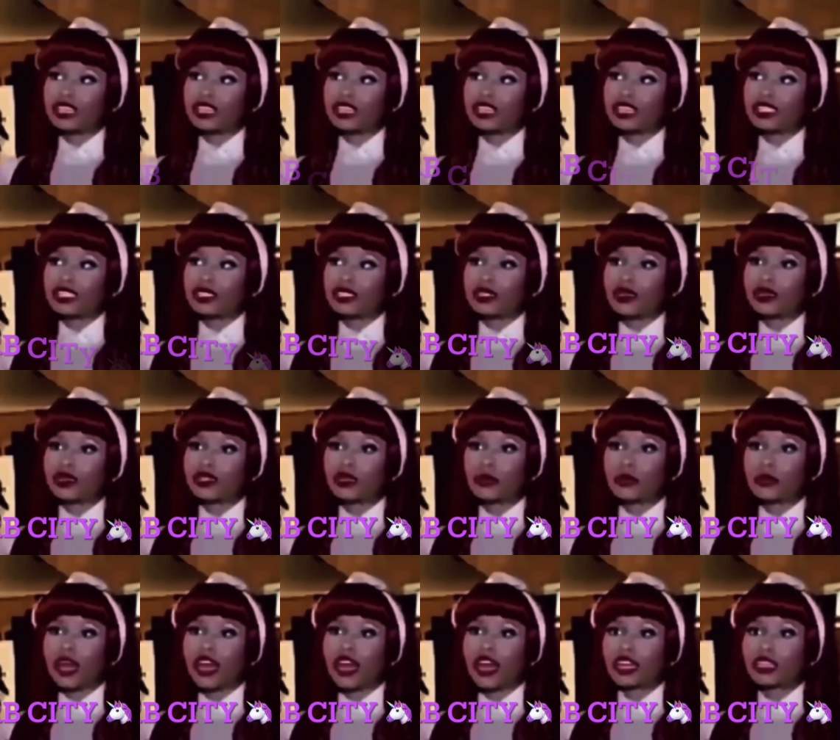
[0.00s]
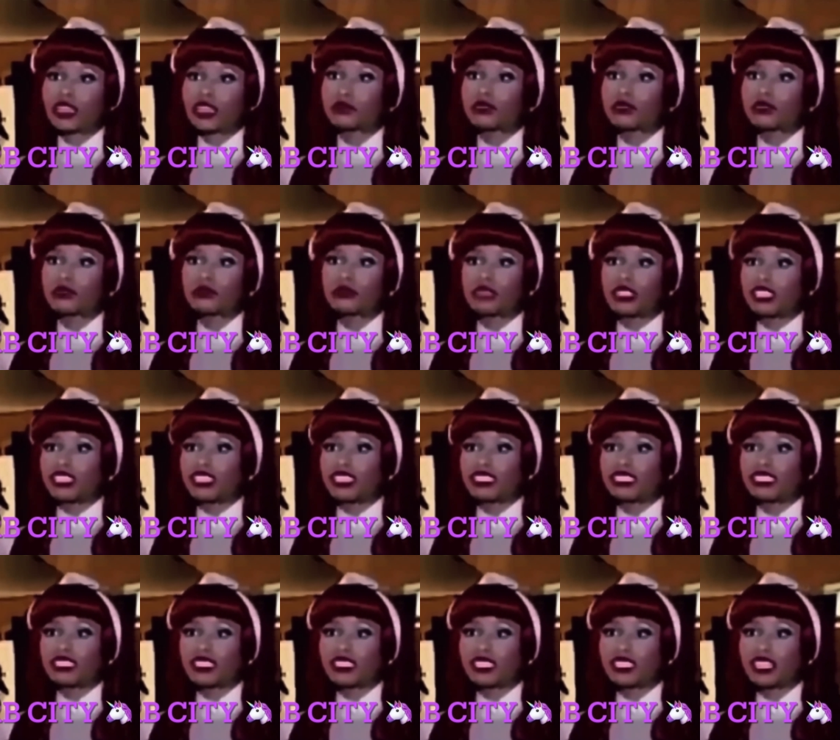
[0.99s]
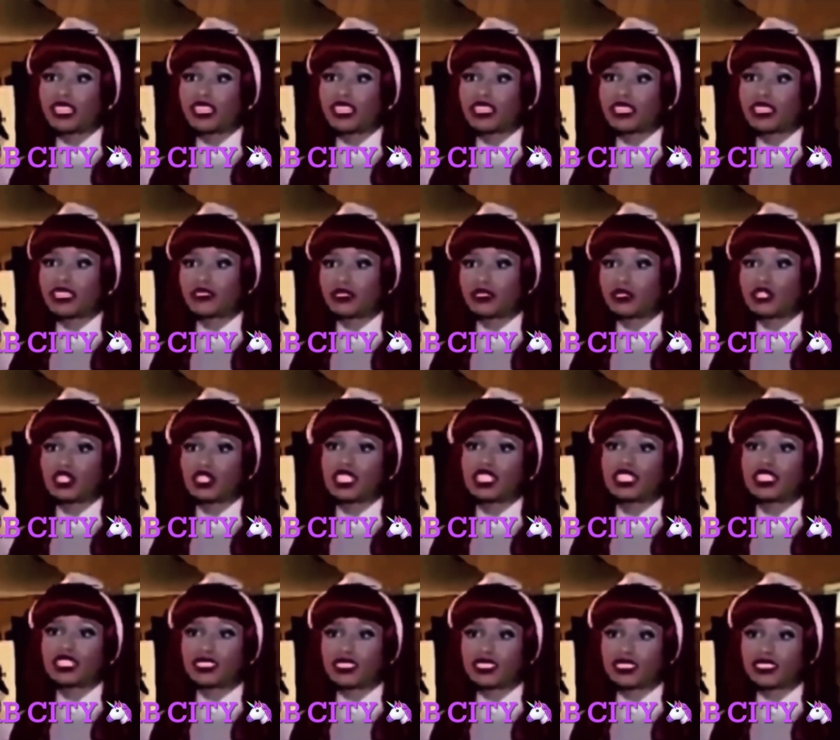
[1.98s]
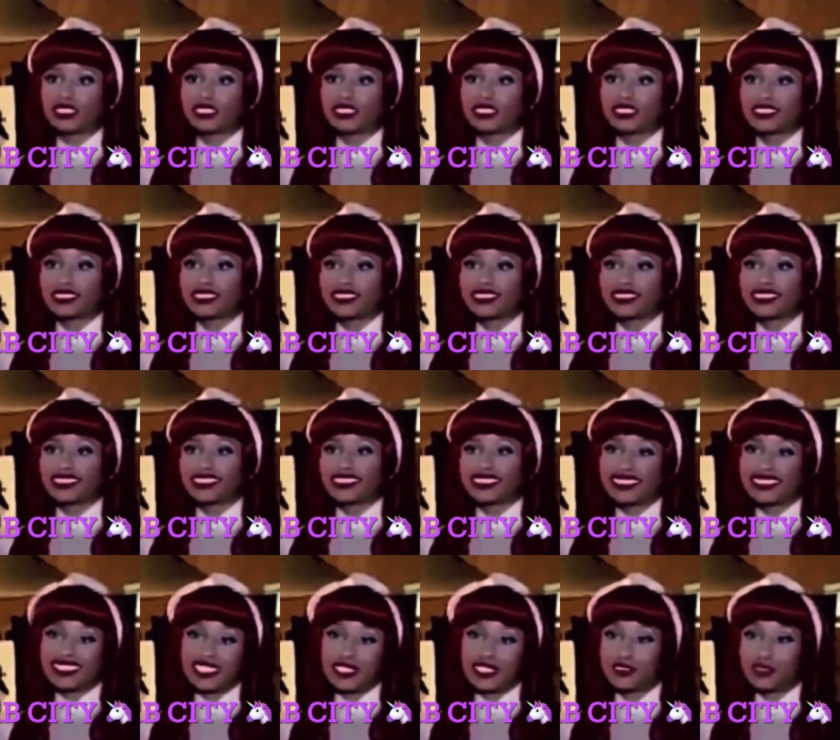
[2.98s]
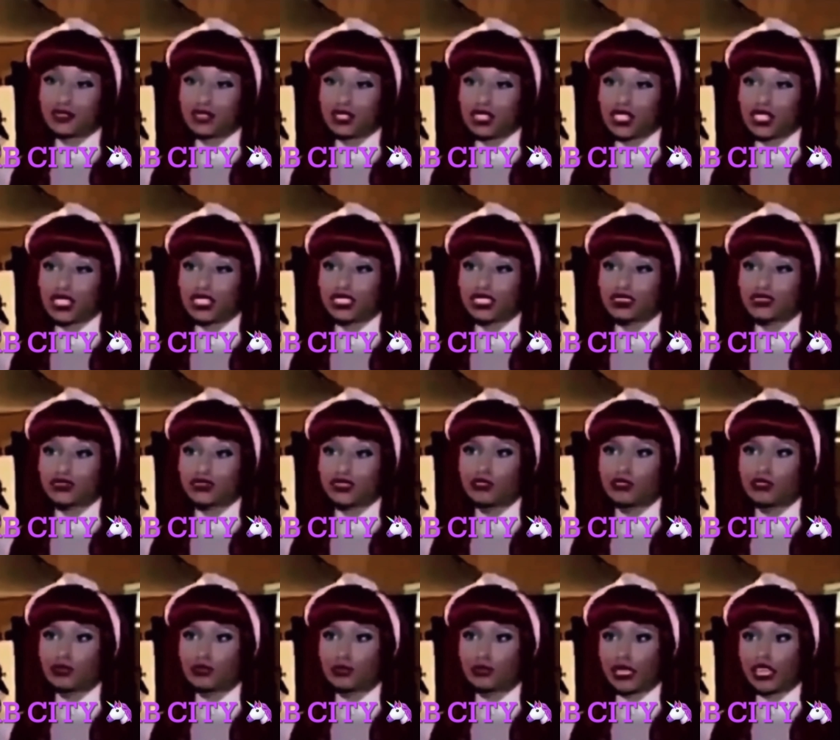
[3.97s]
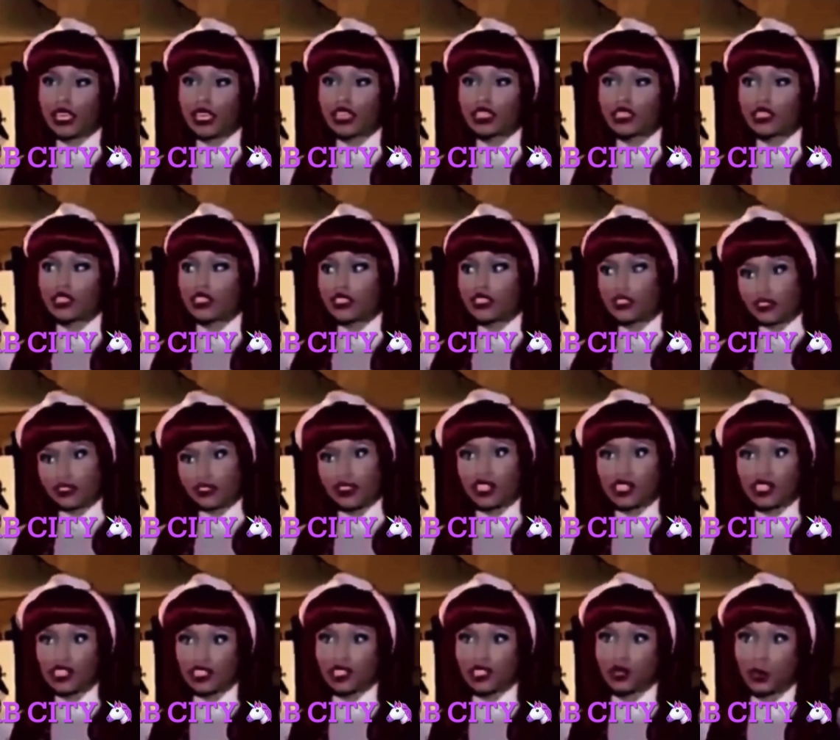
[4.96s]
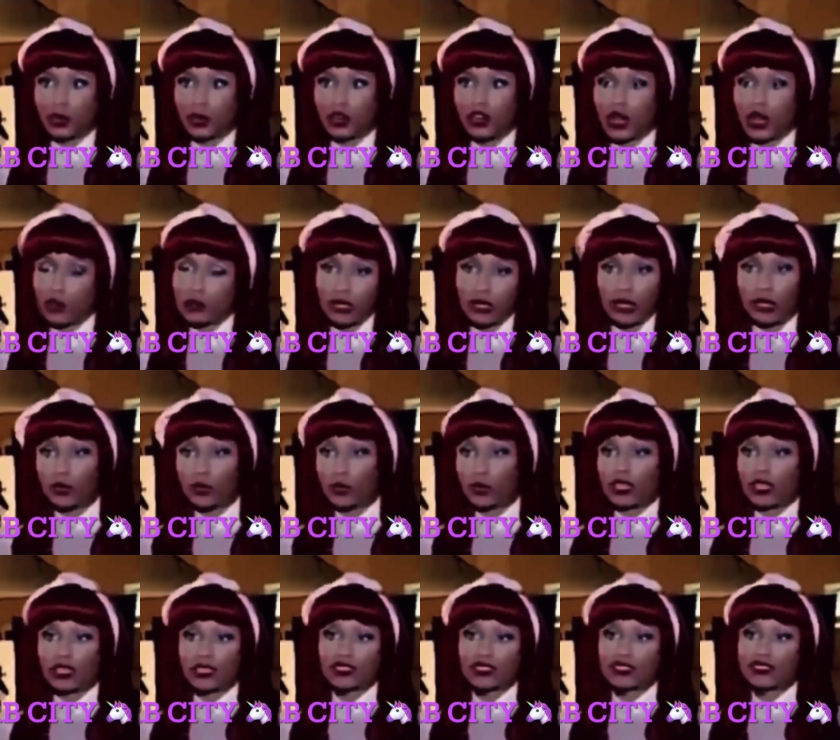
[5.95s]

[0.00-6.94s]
The only way I can be beat is if you cheat. If you cheat. If you play fair and square, I'm going to win.